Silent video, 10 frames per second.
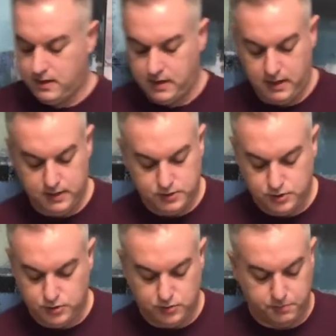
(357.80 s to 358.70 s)

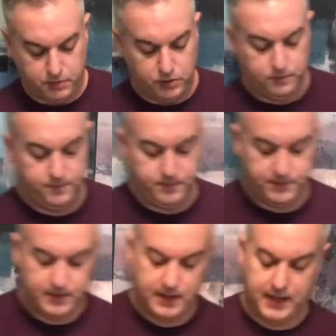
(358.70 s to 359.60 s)
into the bowl,
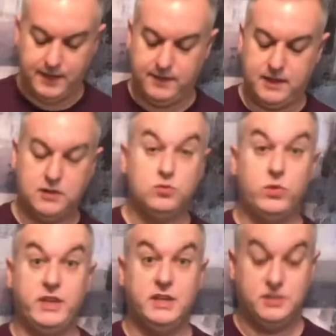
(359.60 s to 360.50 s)
and then
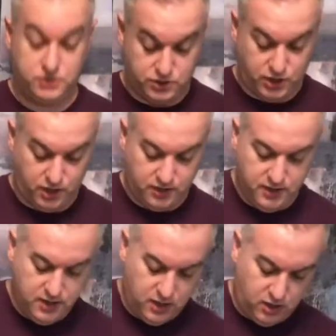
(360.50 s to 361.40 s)
we stir
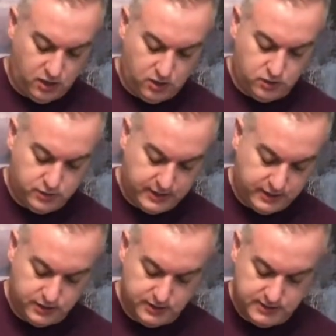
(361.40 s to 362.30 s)
all that
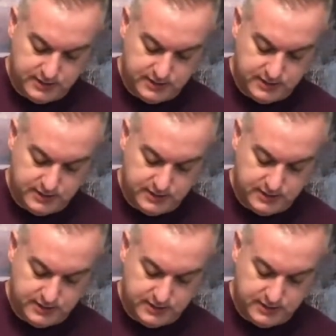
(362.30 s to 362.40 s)
goodness